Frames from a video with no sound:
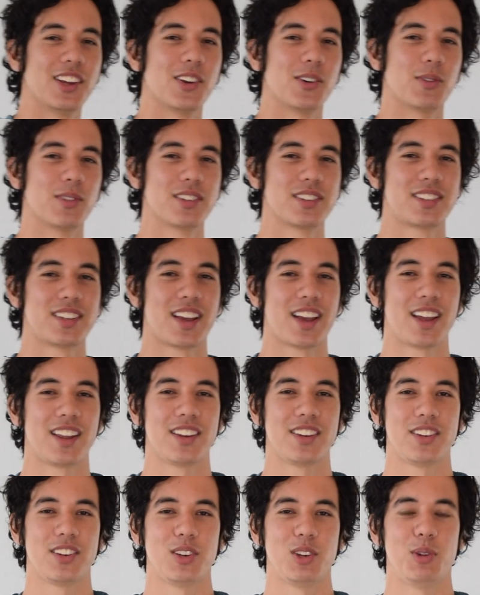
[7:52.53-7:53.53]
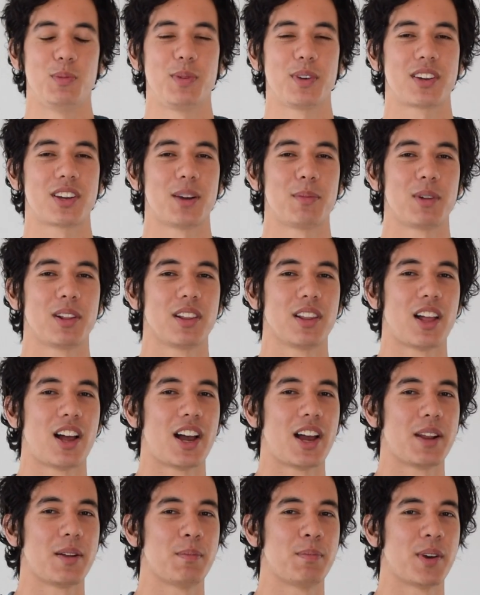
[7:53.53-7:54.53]
was that you become a
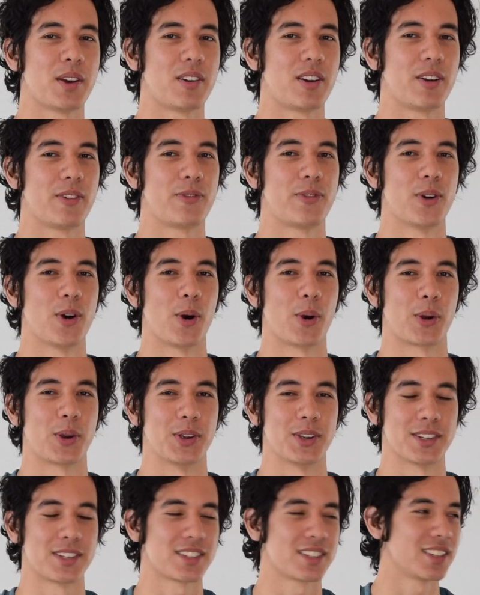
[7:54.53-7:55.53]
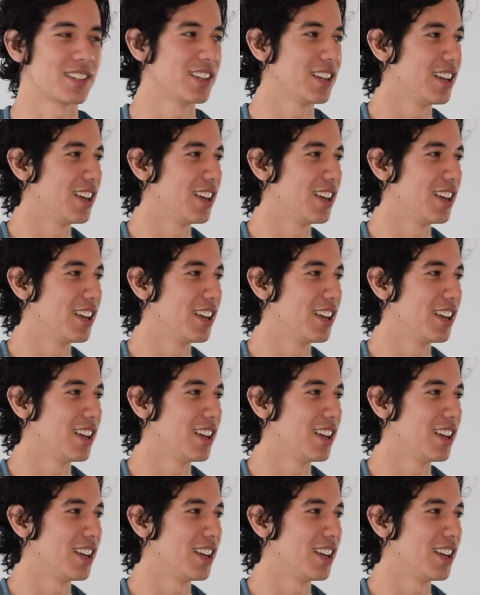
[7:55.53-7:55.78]
lot better at focus.